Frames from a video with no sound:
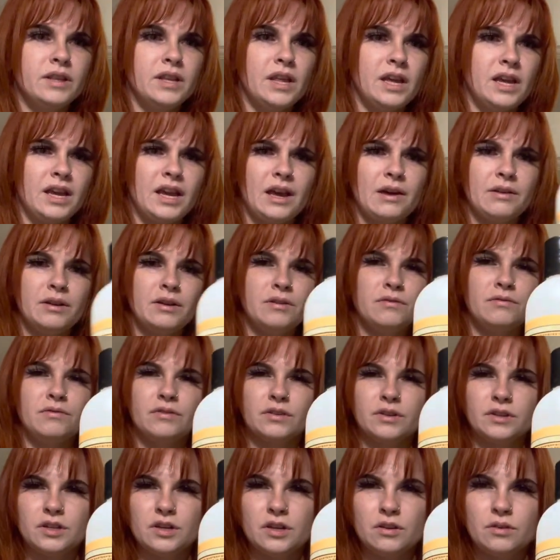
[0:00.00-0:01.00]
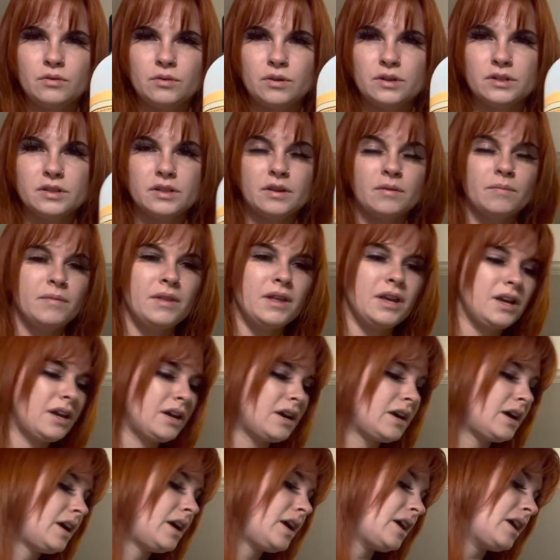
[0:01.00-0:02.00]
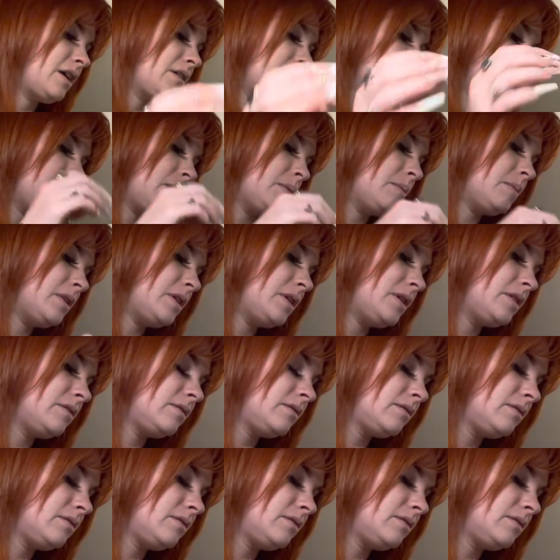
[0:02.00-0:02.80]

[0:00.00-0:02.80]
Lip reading: like counted for 2 or something. I can't remember.